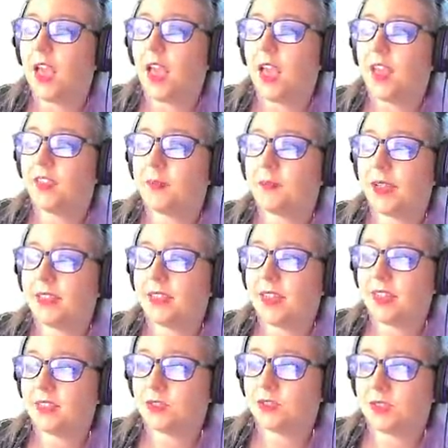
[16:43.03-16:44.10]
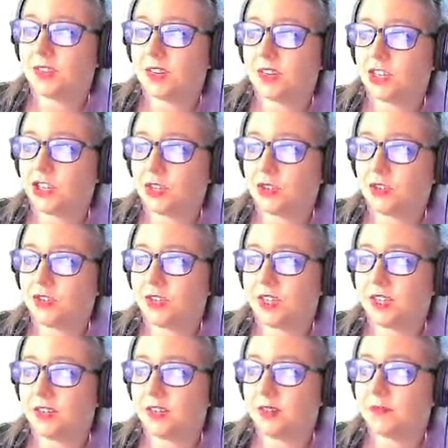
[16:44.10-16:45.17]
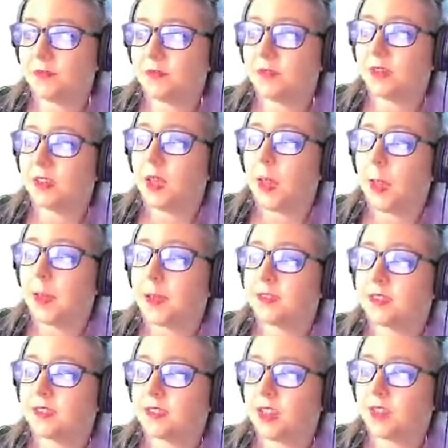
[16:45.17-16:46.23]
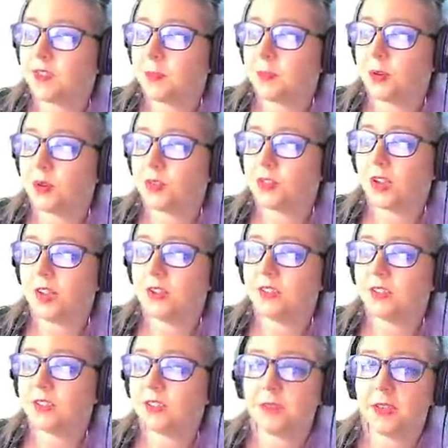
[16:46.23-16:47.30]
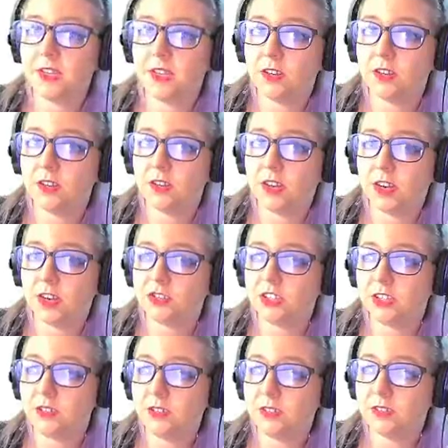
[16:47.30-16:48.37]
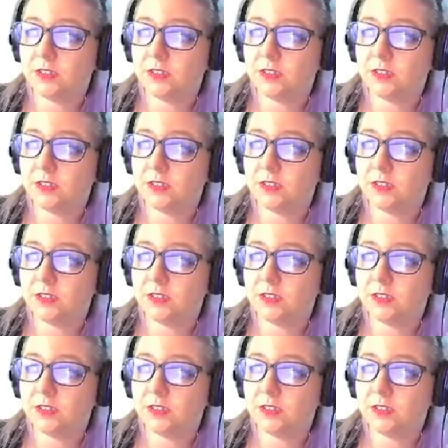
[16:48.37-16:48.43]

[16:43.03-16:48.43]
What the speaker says: And then my last one that I showed you here, 7 protons to make it nitrogen.